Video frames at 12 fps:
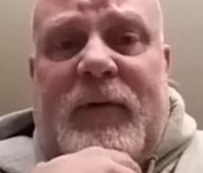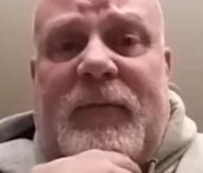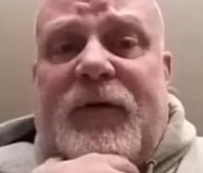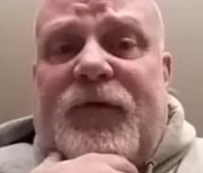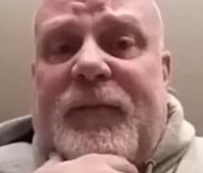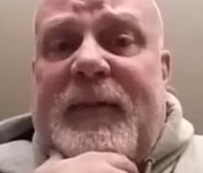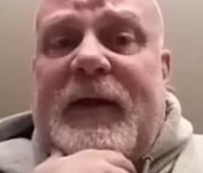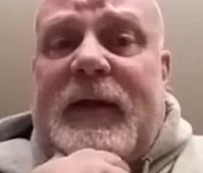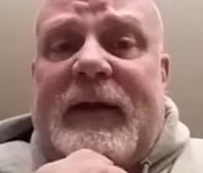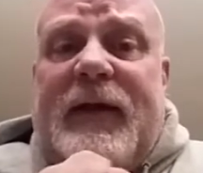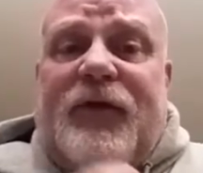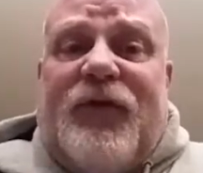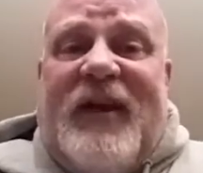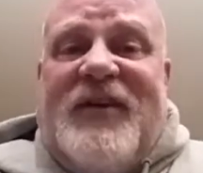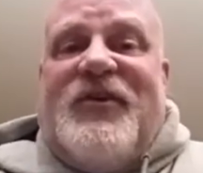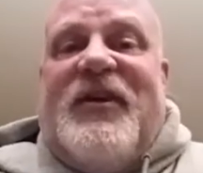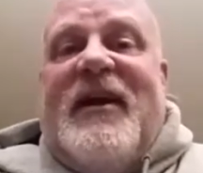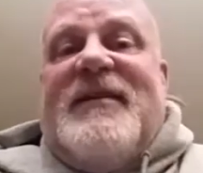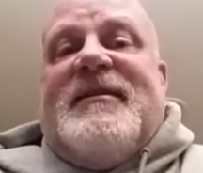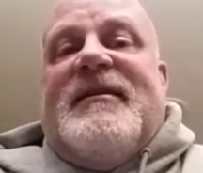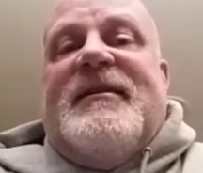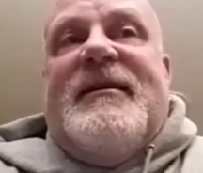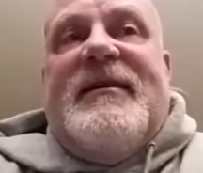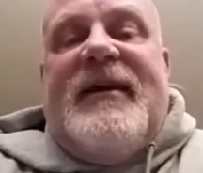when we used to be the leaders in
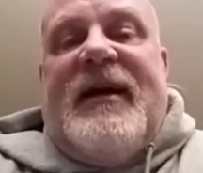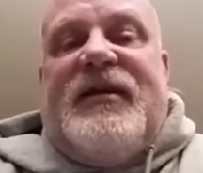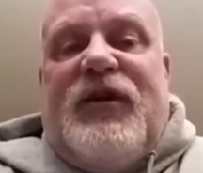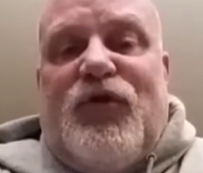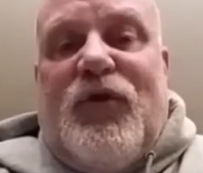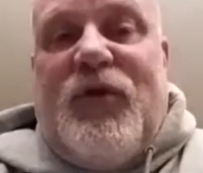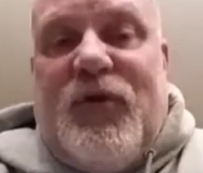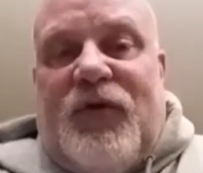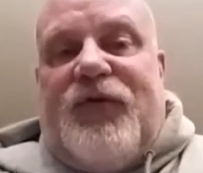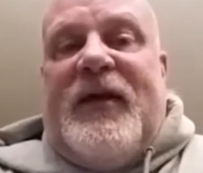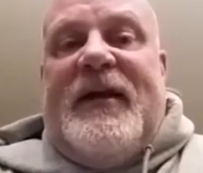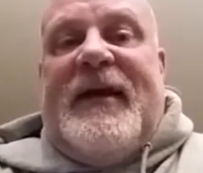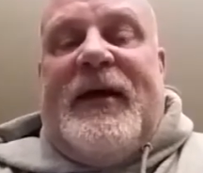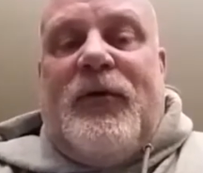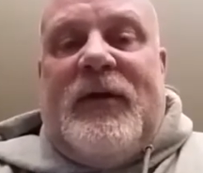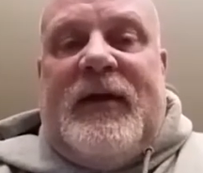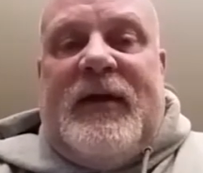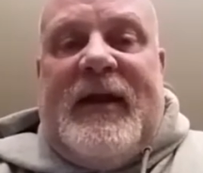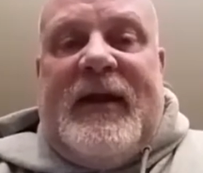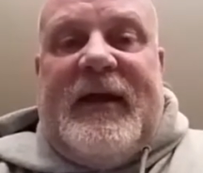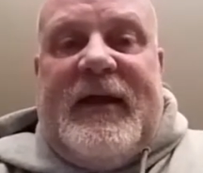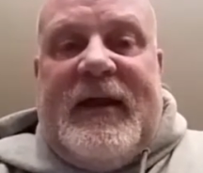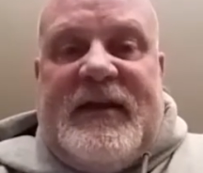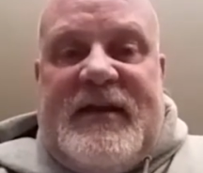education. A teacher in New York State not only had to
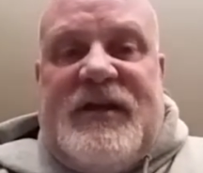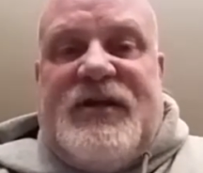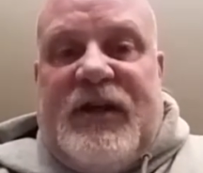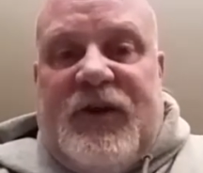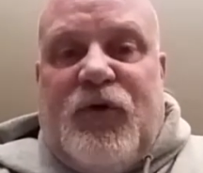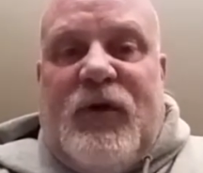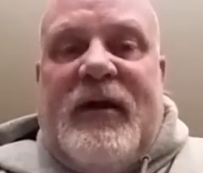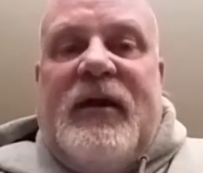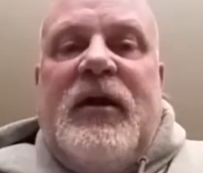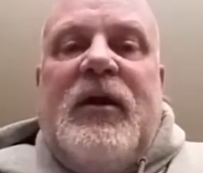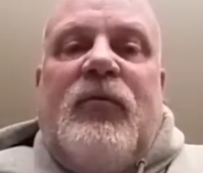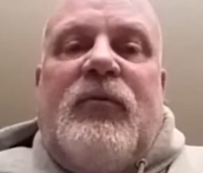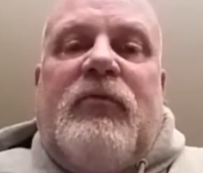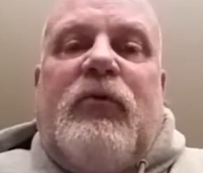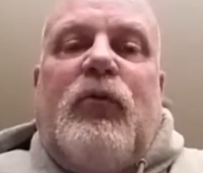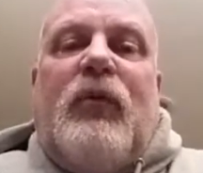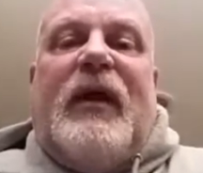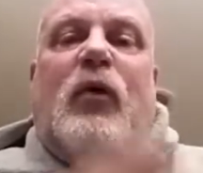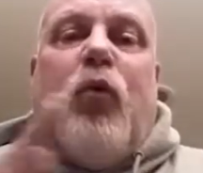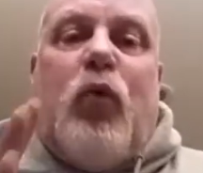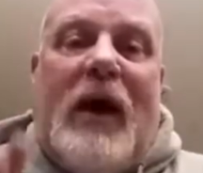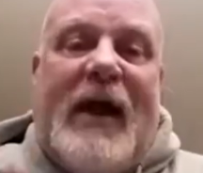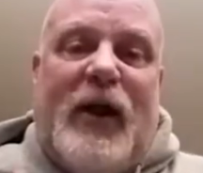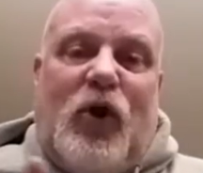get a teaching degree, we were
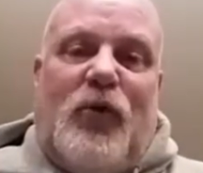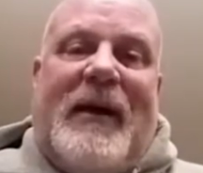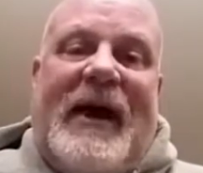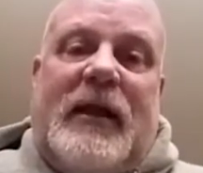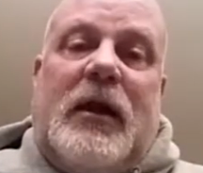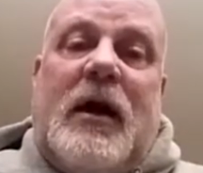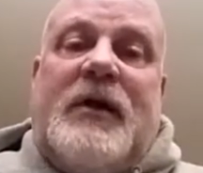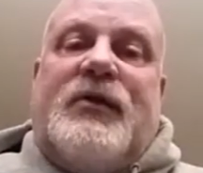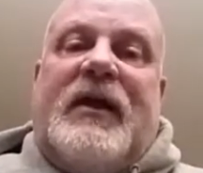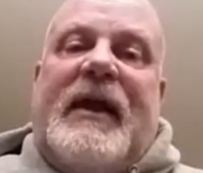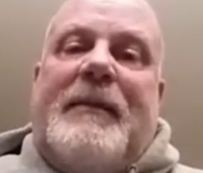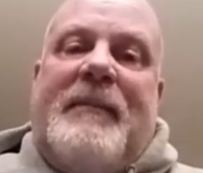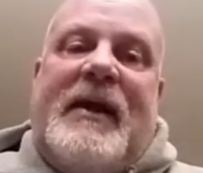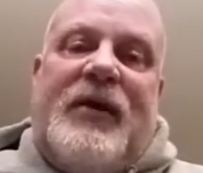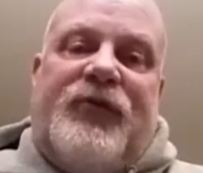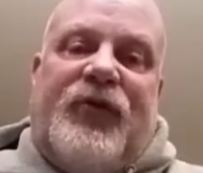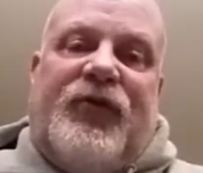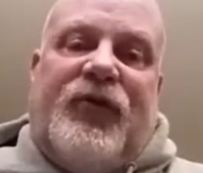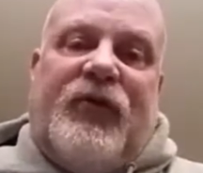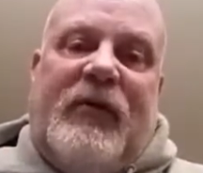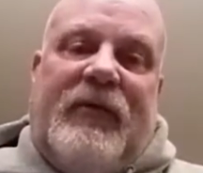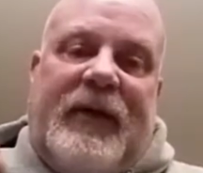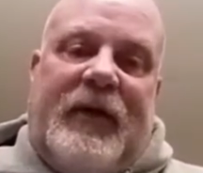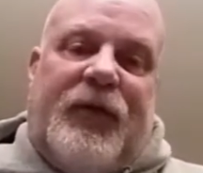required by law to get a master's degree
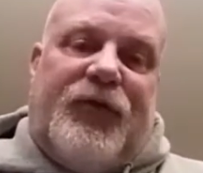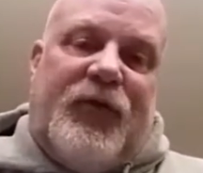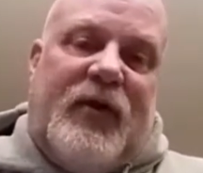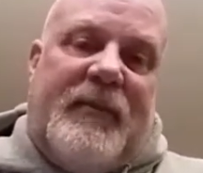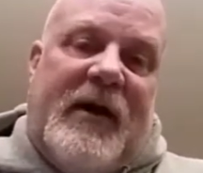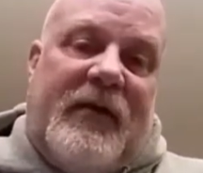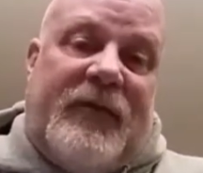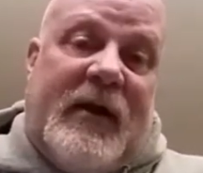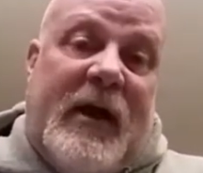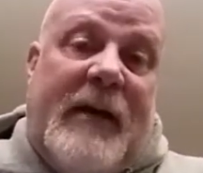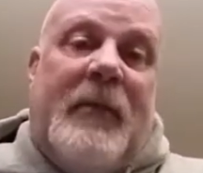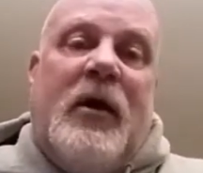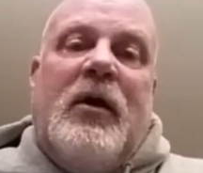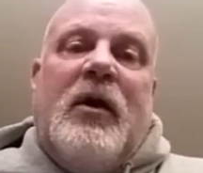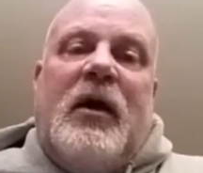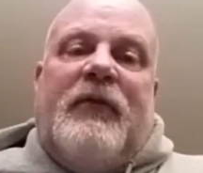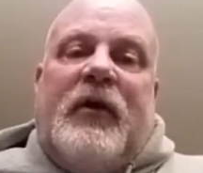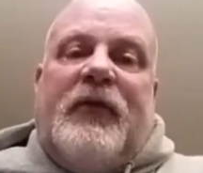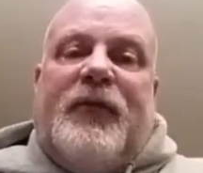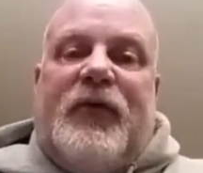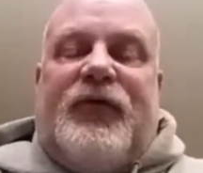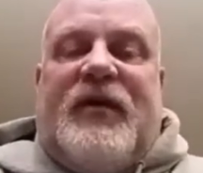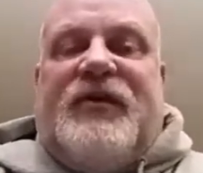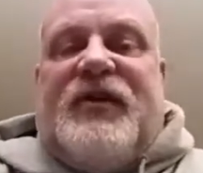within a certain amount of time of our
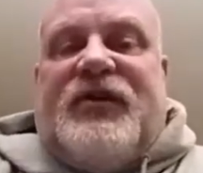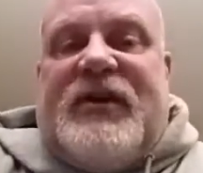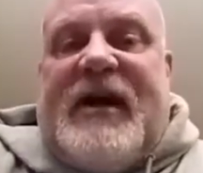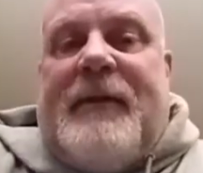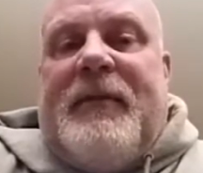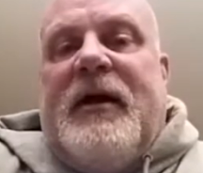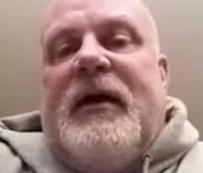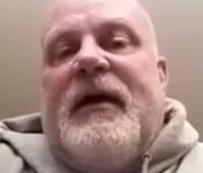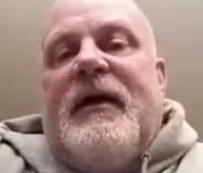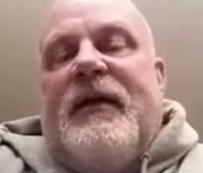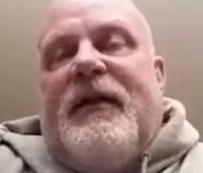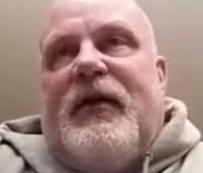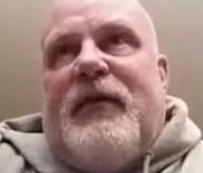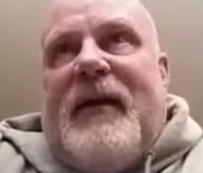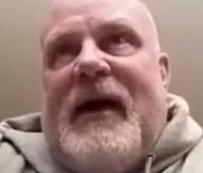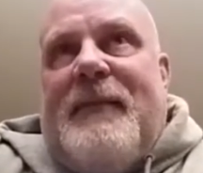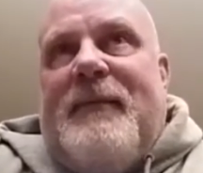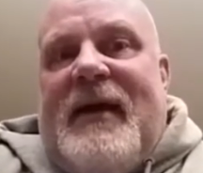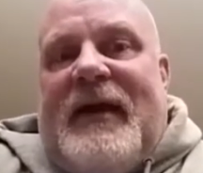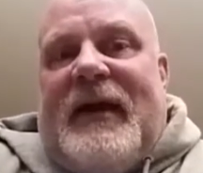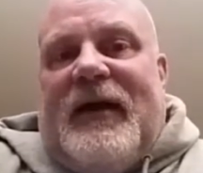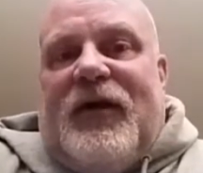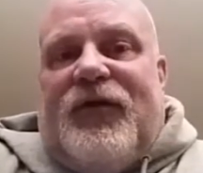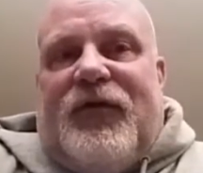first teaching job, thereby
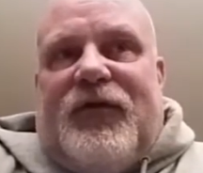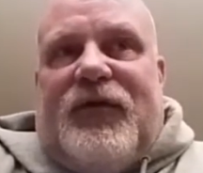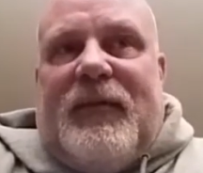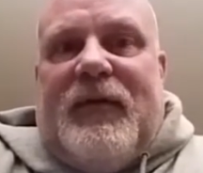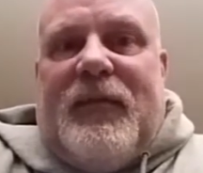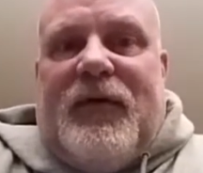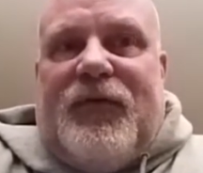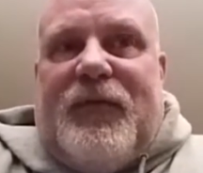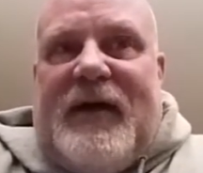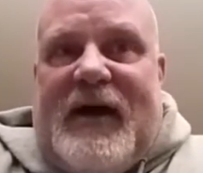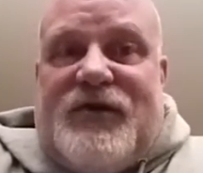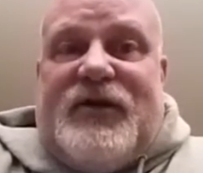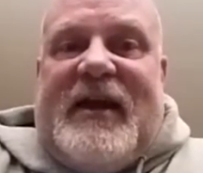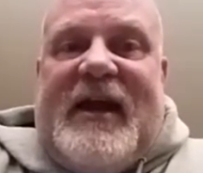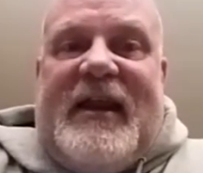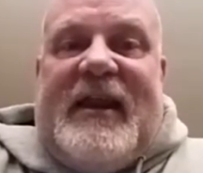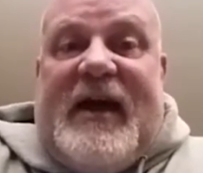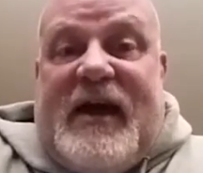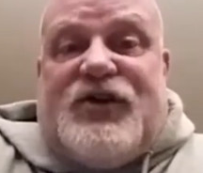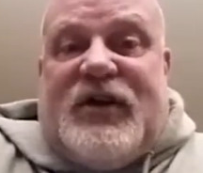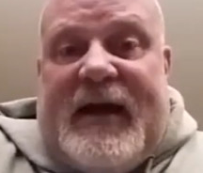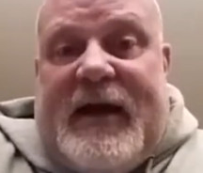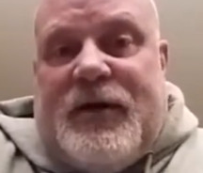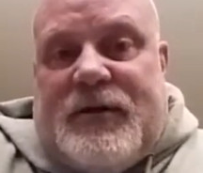making us some of the most educated
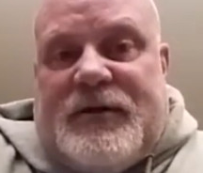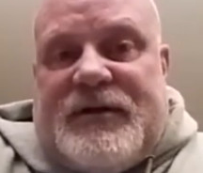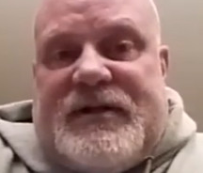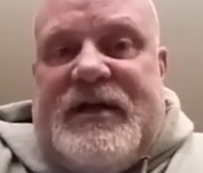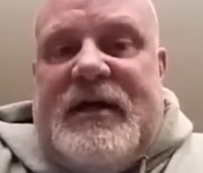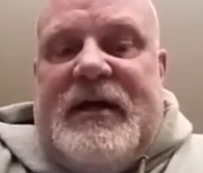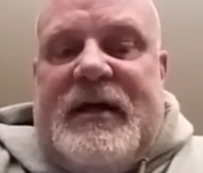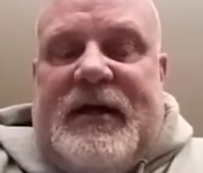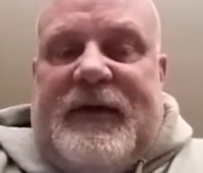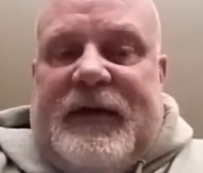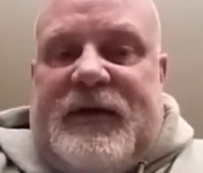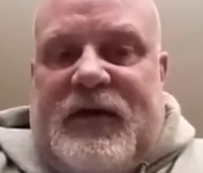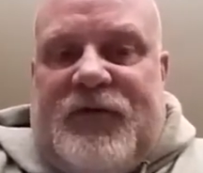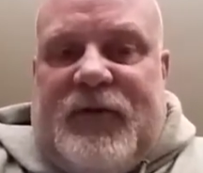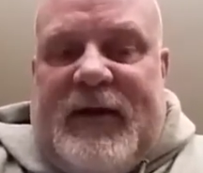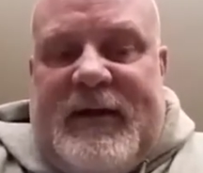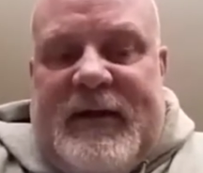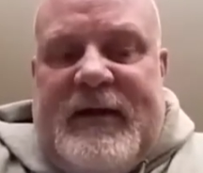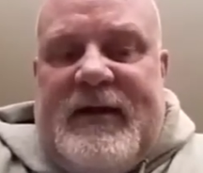educators in the country.